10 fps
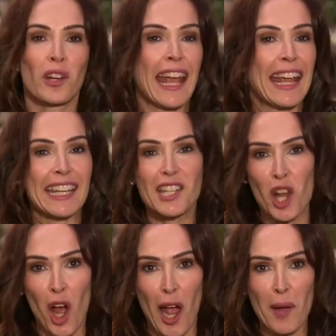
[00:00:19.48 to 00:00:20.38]
at any
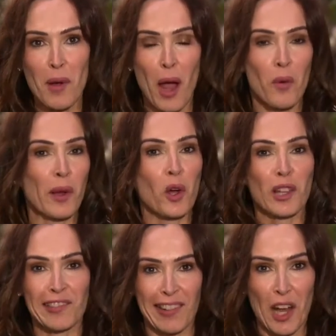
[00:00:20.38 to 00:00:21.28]
time. We all
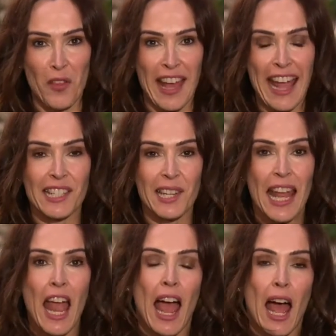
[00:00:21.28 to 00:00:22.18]
agree on that.
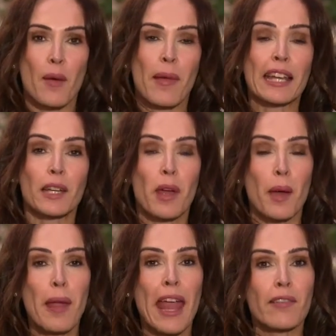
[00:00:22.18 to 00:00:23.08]
And a
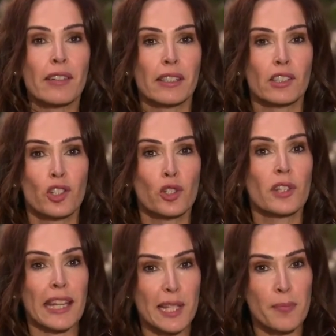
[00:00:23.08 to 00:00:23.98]
parent should
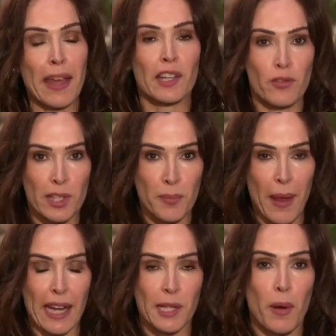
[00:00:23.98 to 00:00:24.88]
expect
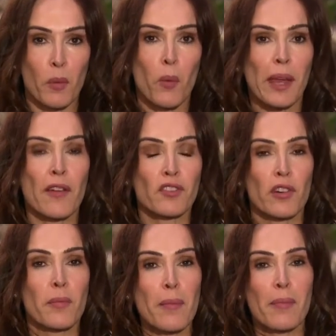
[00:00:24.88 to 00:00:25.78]
respect. But what we have to
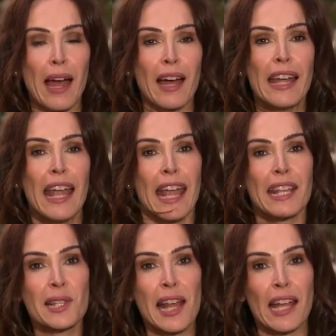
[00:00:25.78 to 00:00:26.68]
remember is
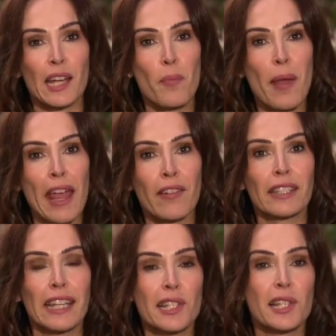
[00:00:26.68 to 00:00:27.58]
that a parent
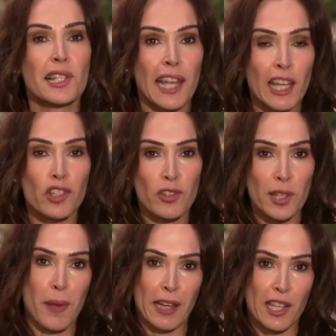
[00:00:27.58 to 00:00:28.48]
needs to teach
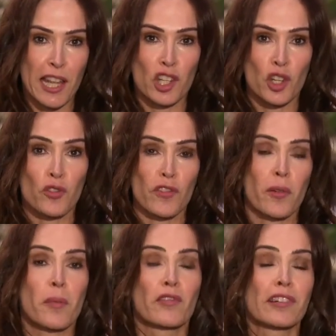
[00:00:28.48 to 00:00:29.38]
respect to their children
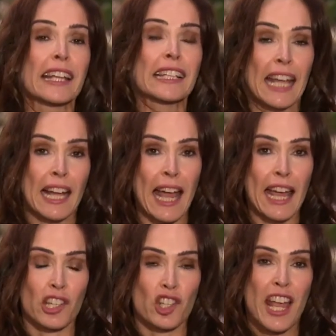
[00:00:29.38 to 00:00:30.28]
from a really young
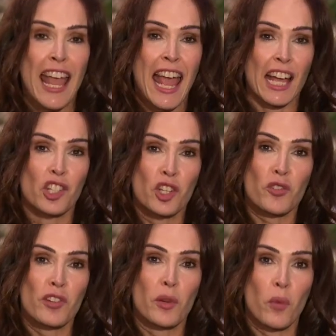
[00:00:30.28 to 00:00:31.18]
age. And
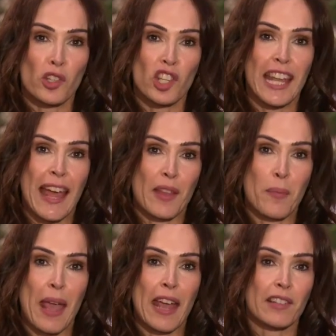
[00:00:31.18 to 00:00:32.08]
children are watching how their
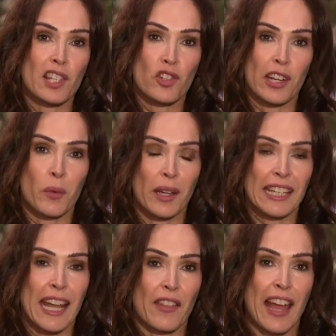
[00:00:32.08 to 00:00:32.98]
parents treat one
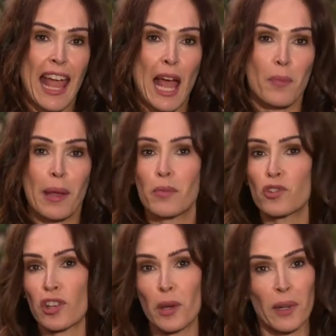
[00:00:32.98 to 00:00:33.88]
another, how people
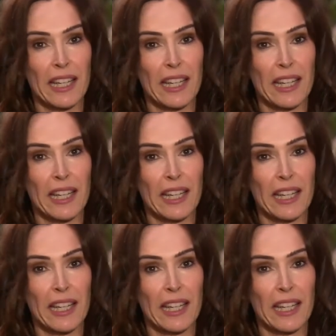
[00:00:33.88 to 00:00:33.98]
treat one